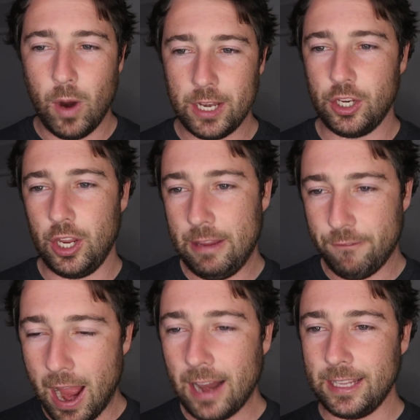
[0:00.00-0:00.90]
when you
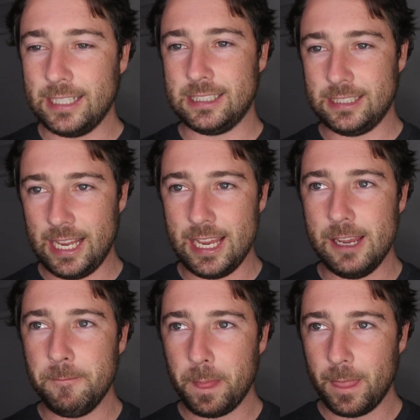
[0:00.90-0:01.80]
finally
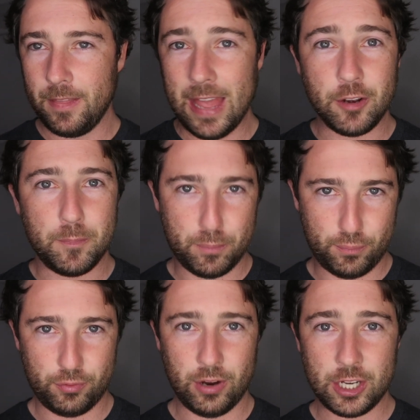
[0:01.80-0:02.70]
see that
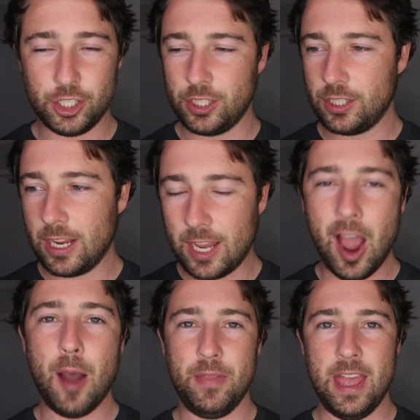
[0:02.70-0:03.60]
precious
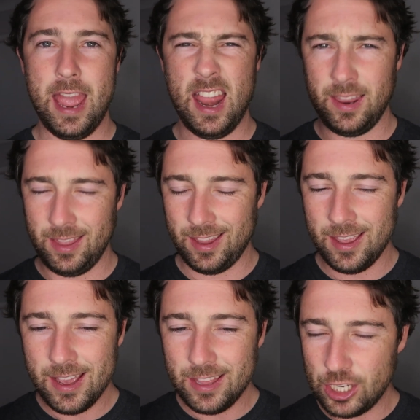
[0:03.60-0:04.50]
cup there, and
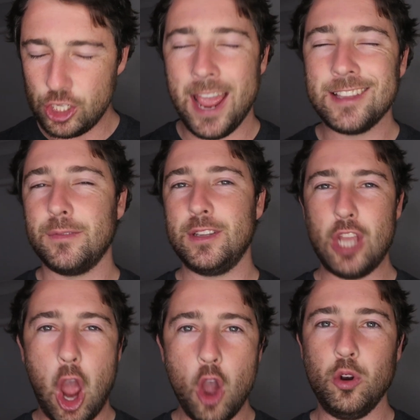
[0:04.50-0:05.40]
the the chance of
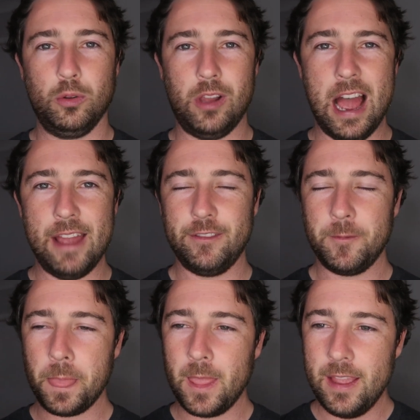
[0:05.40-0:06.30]
eternal life,
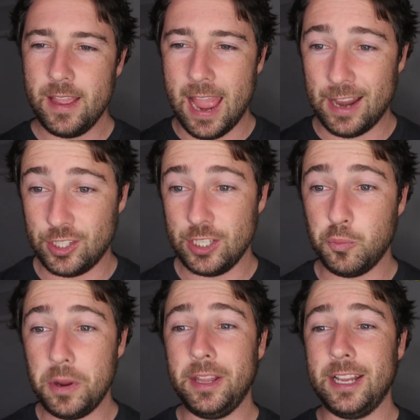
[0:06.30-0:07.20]
and
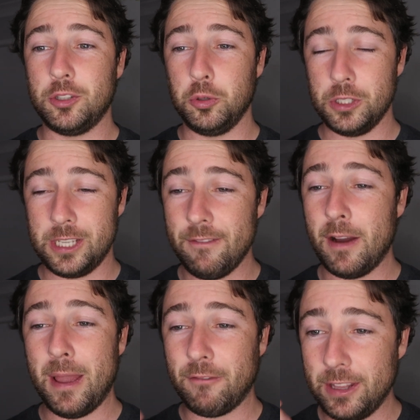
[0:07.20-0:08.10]
she's willing to just
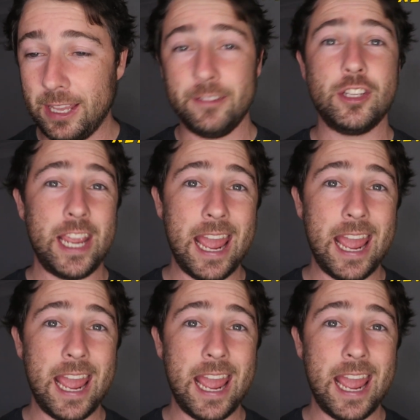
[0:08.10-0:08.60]
give up everything to